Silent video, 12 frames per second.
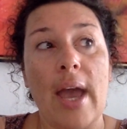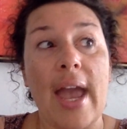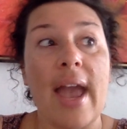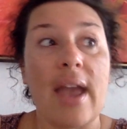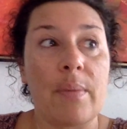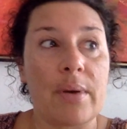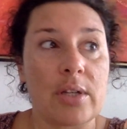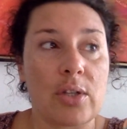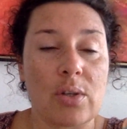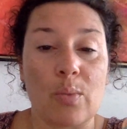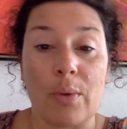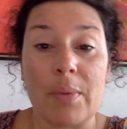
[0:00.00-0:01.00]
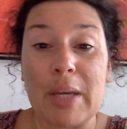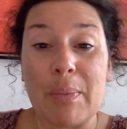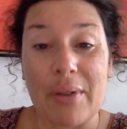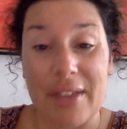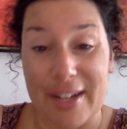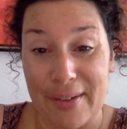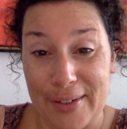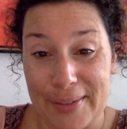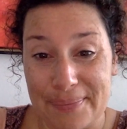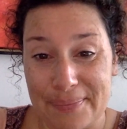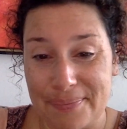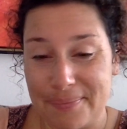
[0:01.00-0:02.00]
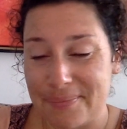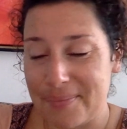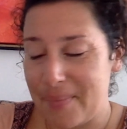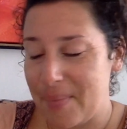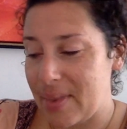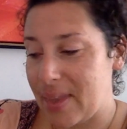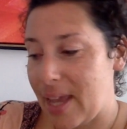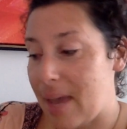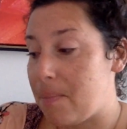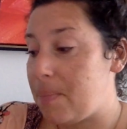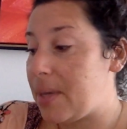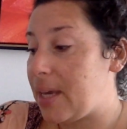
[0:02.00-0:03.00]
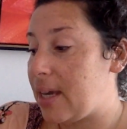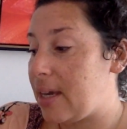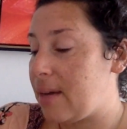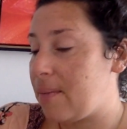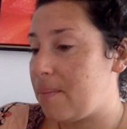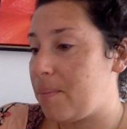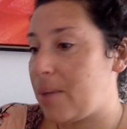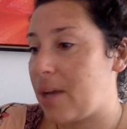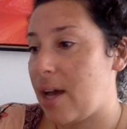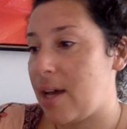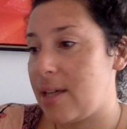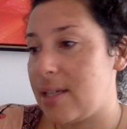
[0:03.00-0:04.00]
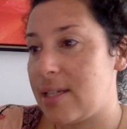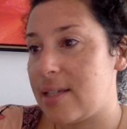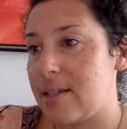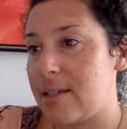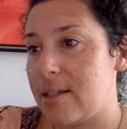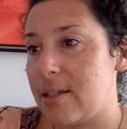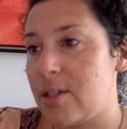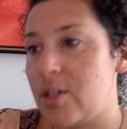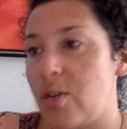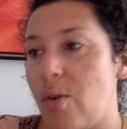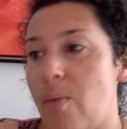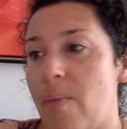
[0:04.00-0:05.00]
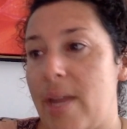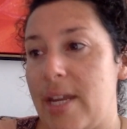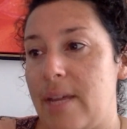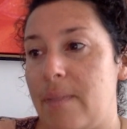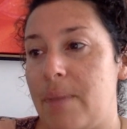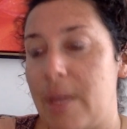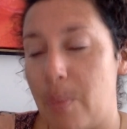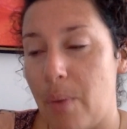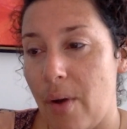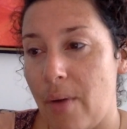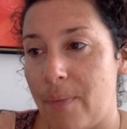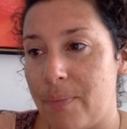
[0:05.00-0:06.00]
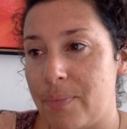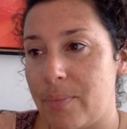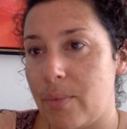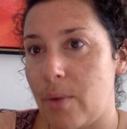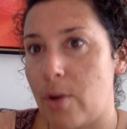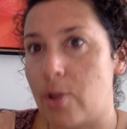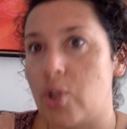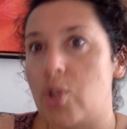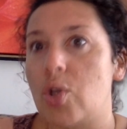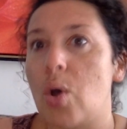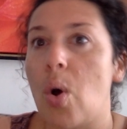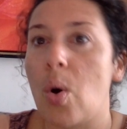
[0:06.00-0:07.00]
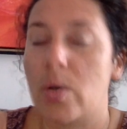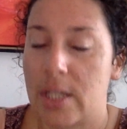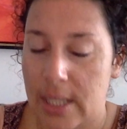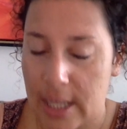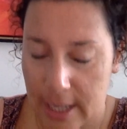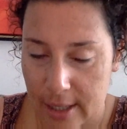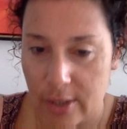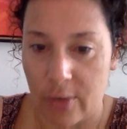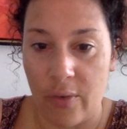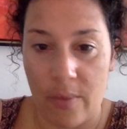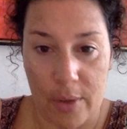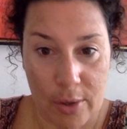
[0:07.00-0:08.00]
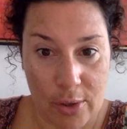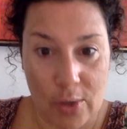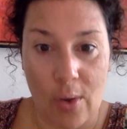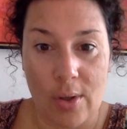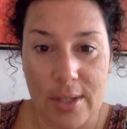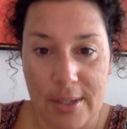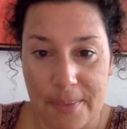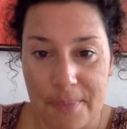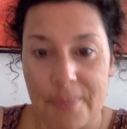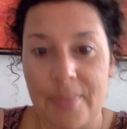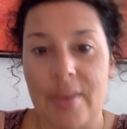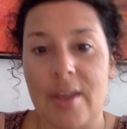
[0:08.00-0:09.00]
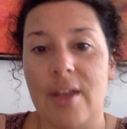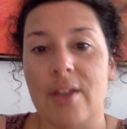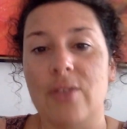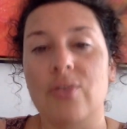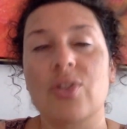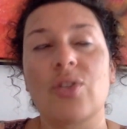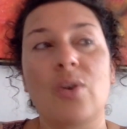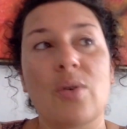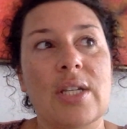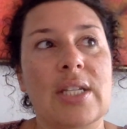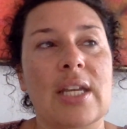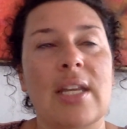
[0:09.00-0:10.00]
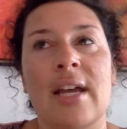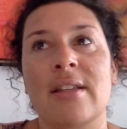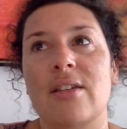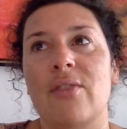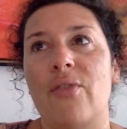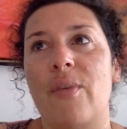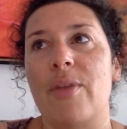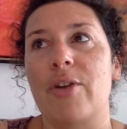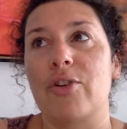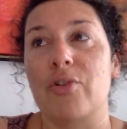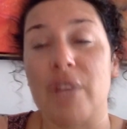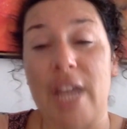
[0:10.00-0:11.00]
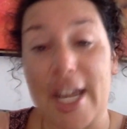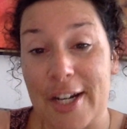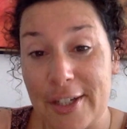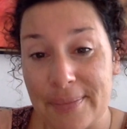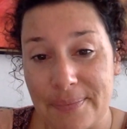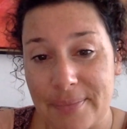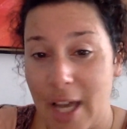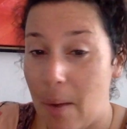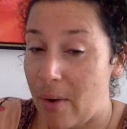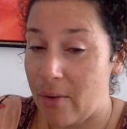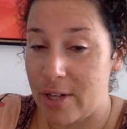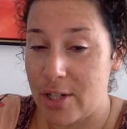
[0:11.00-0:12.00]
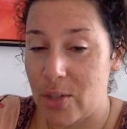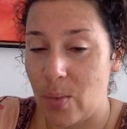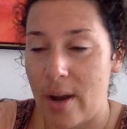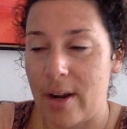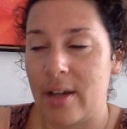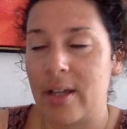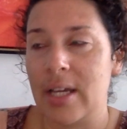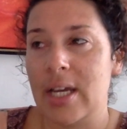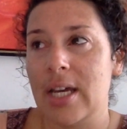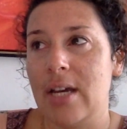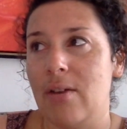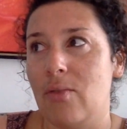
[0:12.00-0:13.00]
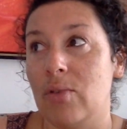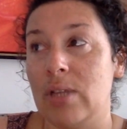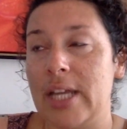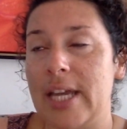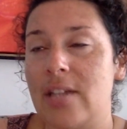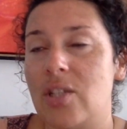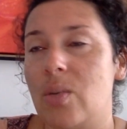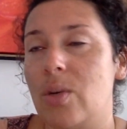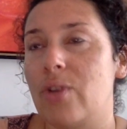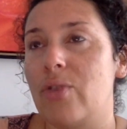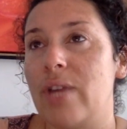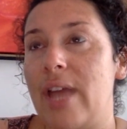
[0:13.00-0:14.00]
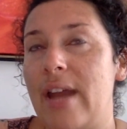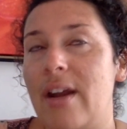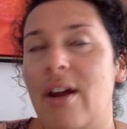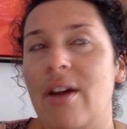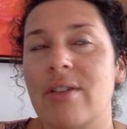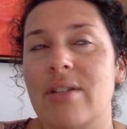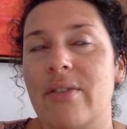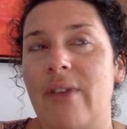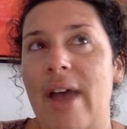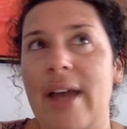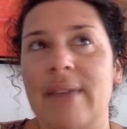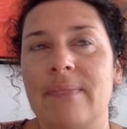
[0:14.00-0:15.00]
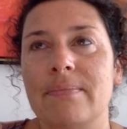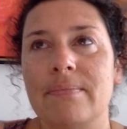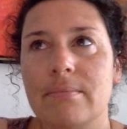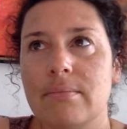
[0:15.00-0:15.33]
A, because there's more people than ever, and B, because so many people are so disconnected from their souls. They're so disconnected from their creator, however it is you want to relate to a creator, a divine